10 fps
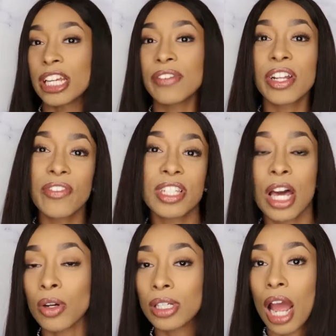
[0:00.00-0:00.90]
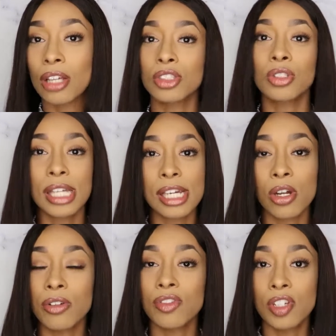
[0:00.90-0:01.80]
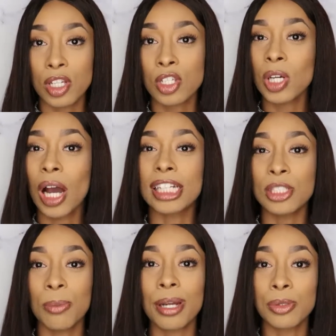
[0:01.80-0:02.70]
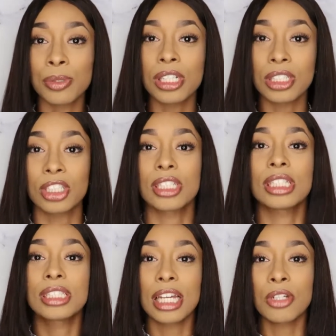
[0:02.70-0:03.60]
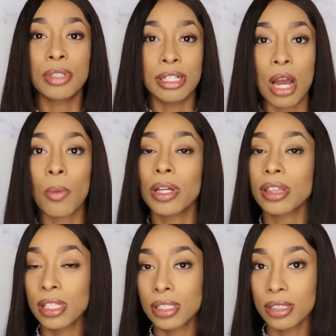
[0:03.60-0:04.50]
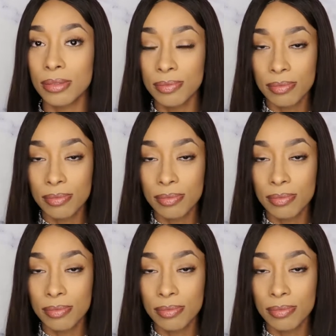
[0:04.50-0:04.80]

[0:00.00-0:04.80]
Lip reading: Even if it's not on it, I'll still take it off just so I do my due diligence and say you did not want this.